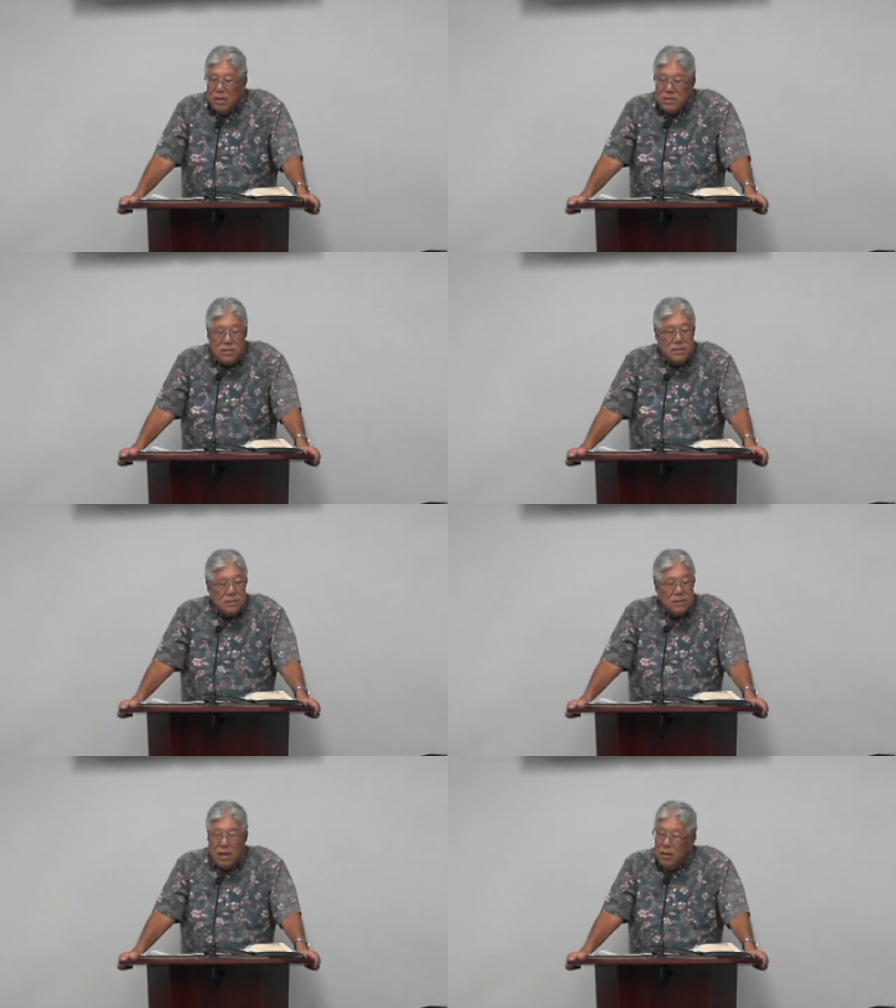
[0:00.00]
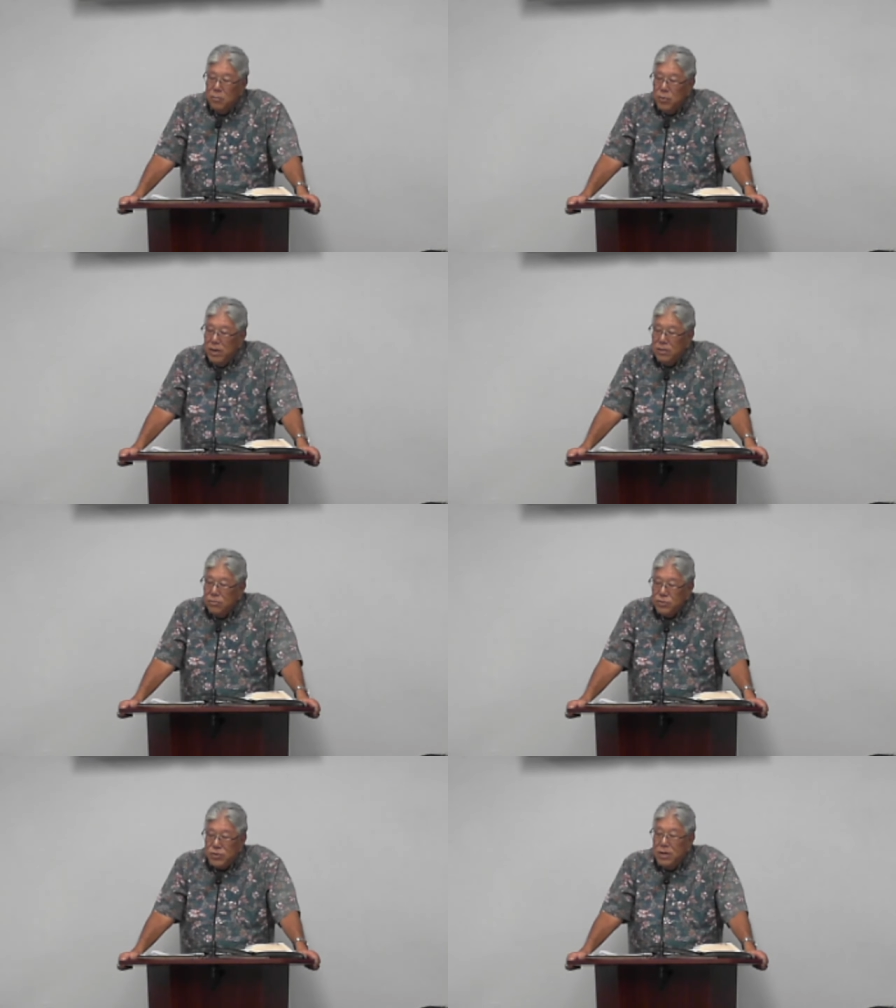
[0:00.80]
Jesus came really
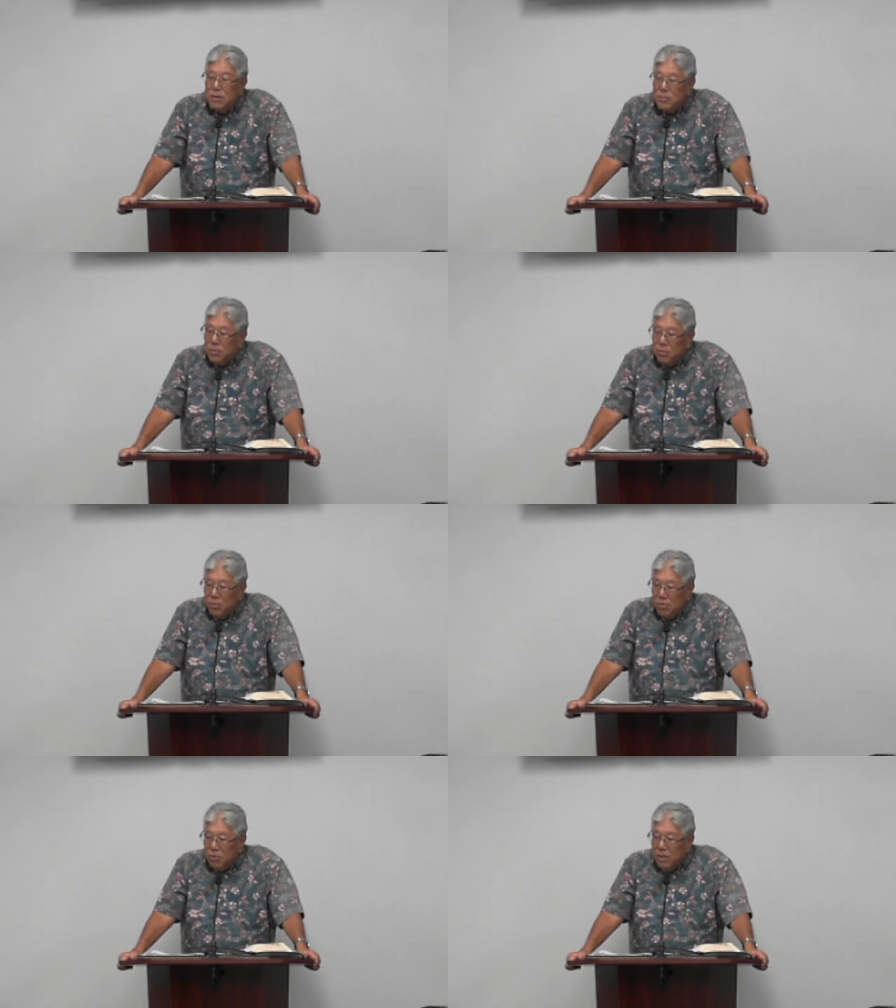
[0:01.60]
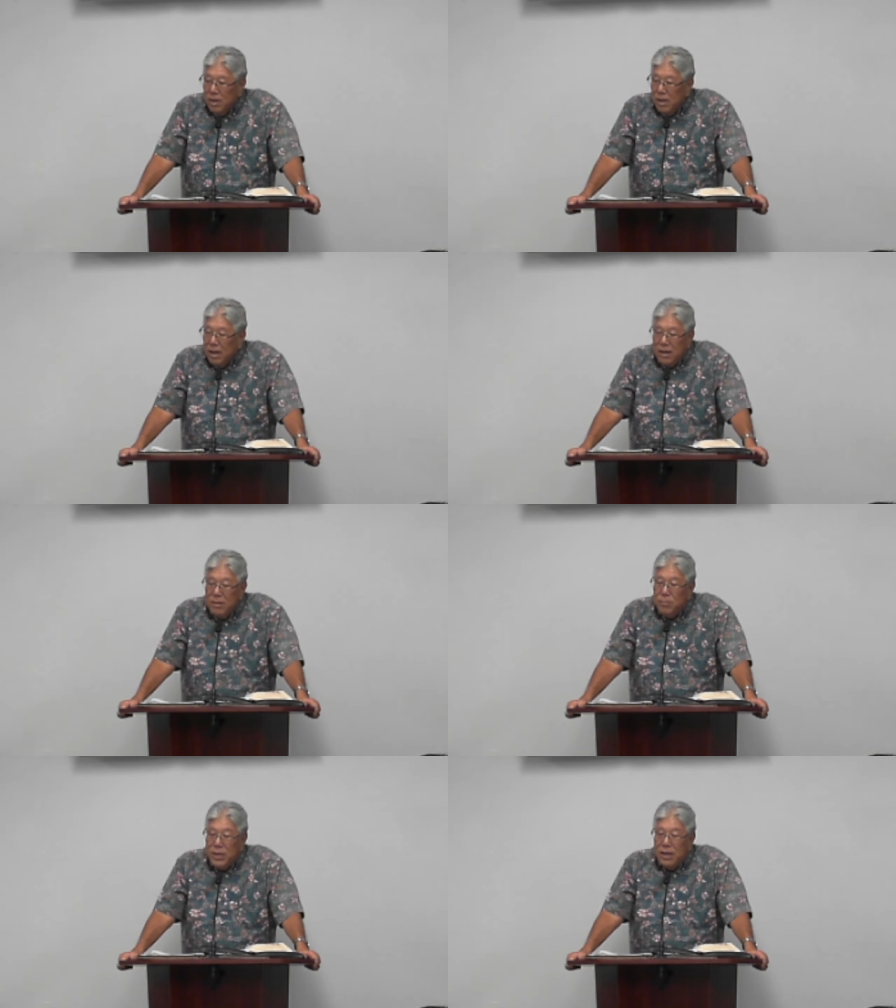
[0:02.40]
to shake up the world, and
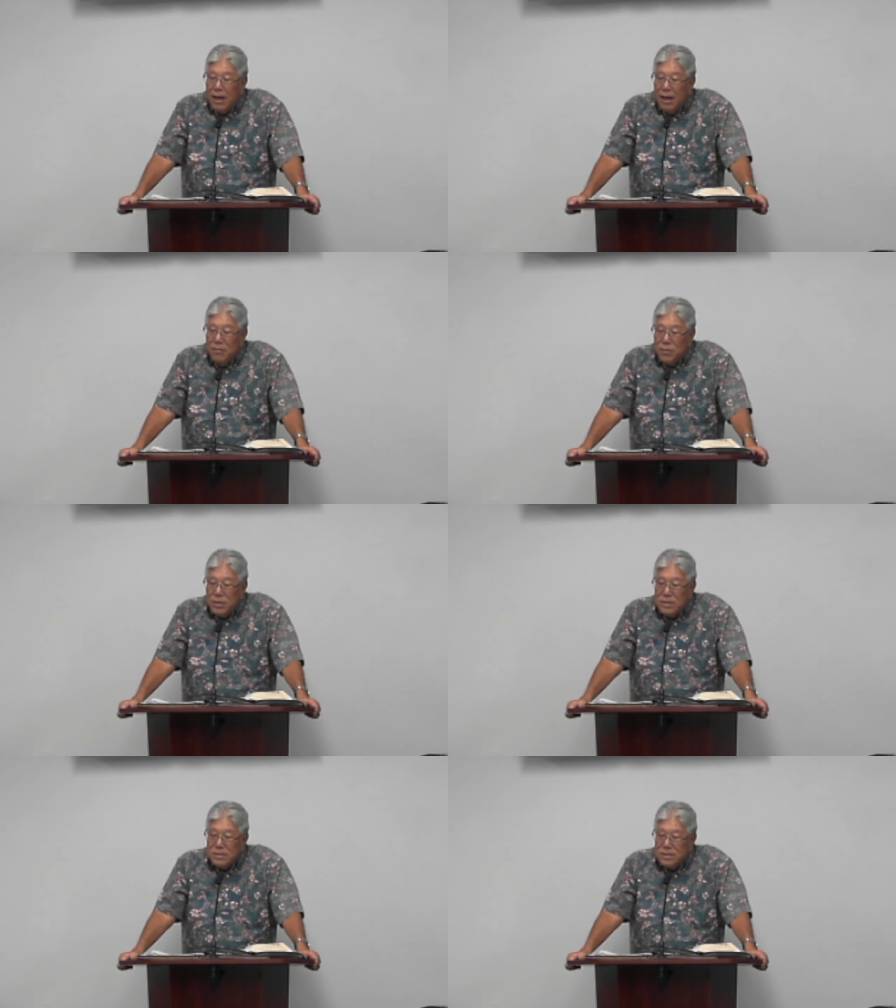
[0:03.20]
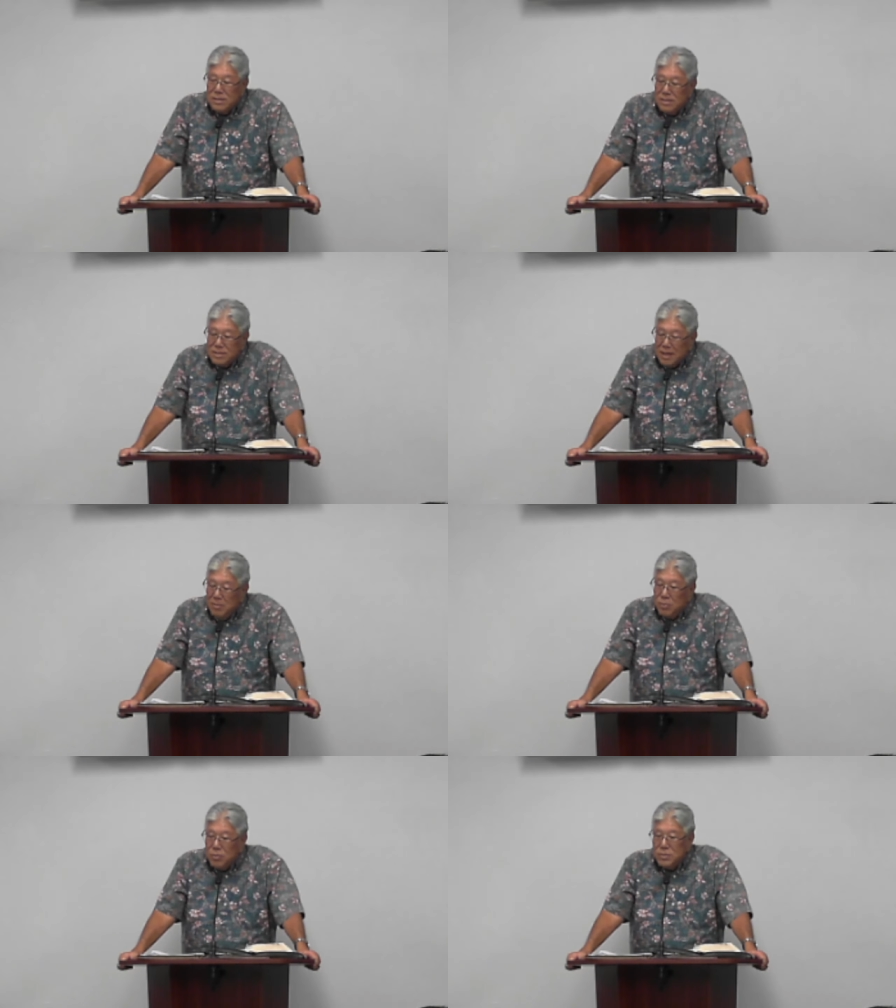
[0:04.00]
he began with his uh,
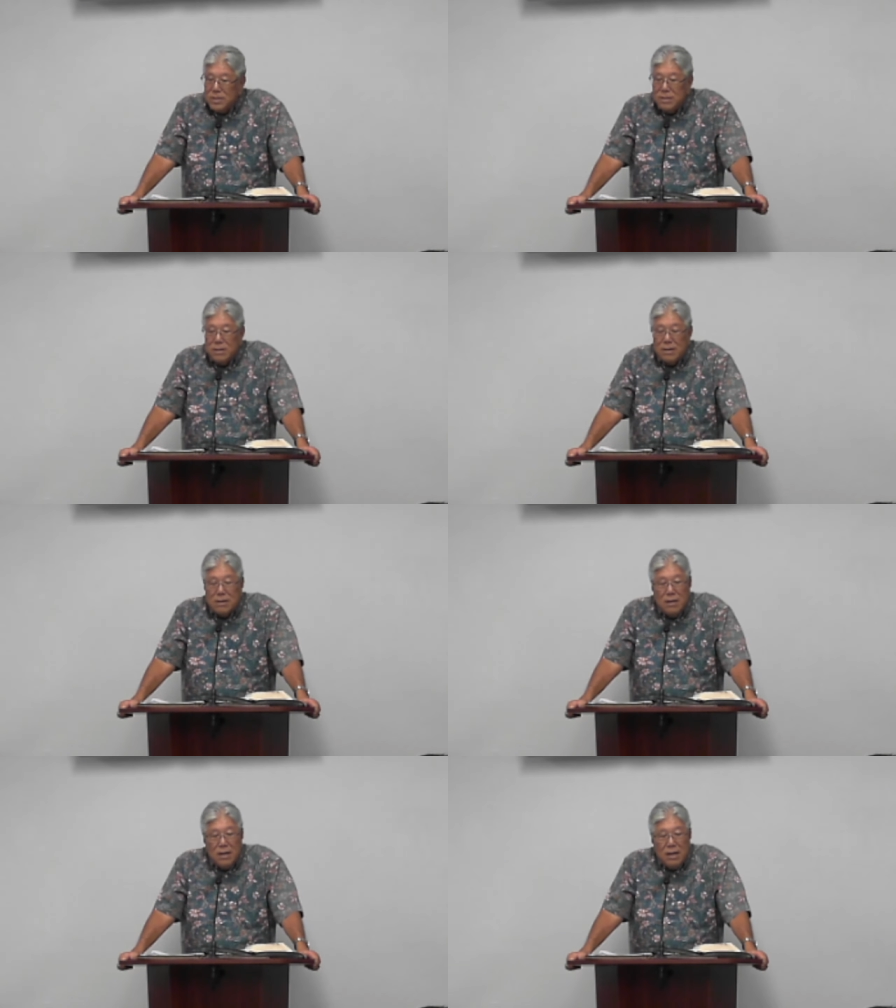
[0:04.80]
disciples, and uh,